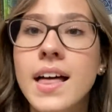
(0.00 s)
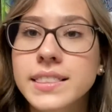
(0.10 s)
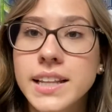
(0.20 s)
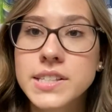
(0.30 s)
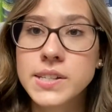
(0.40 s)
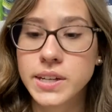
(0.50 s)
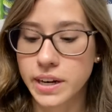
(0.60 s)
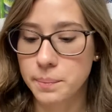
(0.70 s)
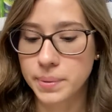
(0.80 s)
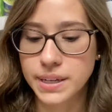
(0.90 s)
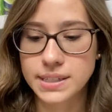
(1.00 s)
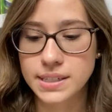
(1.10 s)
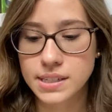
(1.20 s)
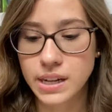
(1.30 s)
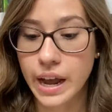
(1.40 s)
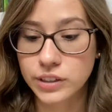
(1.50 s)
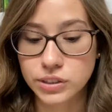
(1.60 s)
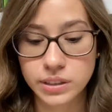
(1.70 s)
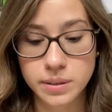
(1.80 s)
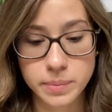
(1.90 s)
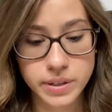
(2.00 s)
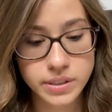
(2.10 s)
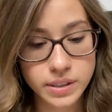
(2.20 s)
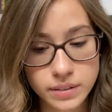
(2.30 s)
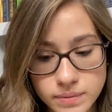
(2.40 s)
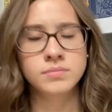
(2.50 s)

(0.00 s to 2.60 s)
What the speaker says: Let's look it up because this is actually embarrassing.